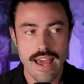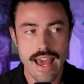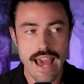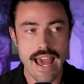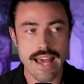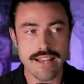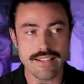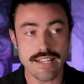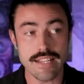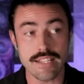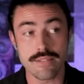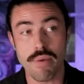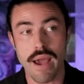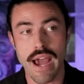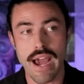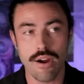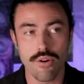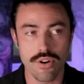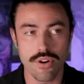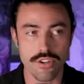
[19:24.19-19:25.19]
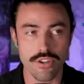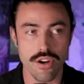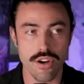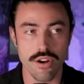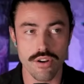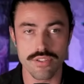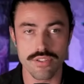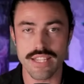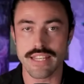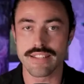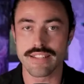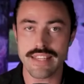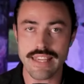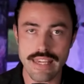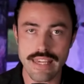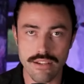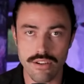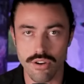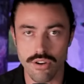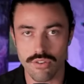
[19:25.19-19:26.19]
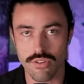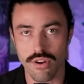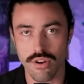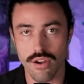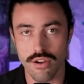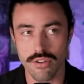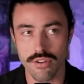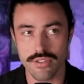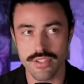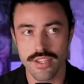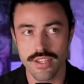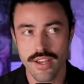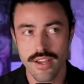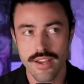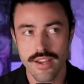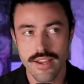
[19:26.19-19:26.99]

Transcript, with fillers: as his power grows and his ego grows